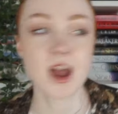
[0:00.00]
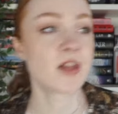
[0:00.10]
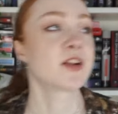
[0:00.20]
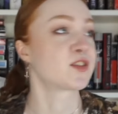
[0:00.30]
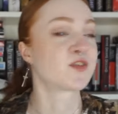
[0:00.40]

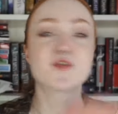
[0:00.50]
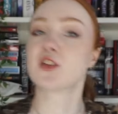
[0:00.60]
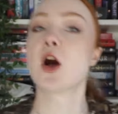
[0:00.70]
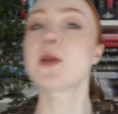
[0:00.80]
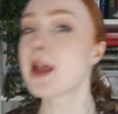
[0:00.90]
that is
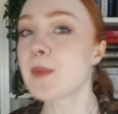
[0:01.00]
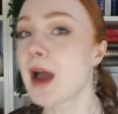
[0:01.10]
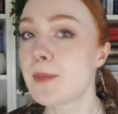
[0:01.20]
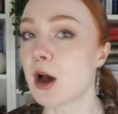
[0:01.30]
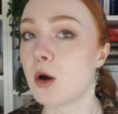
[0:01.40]
floating my
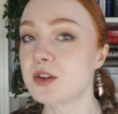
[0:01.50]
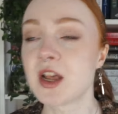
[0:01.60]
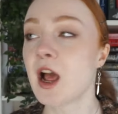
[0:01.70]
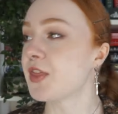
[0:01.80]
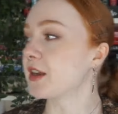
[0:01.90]
boat,
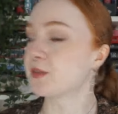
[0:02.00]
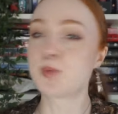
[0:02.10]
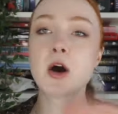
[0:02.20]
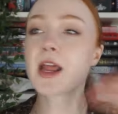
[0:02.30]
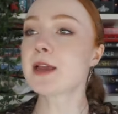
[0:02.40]
that is
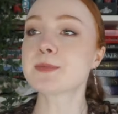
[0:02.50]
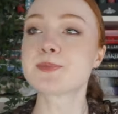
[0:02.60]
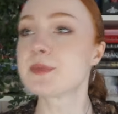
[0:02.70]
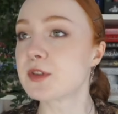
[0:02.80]
putting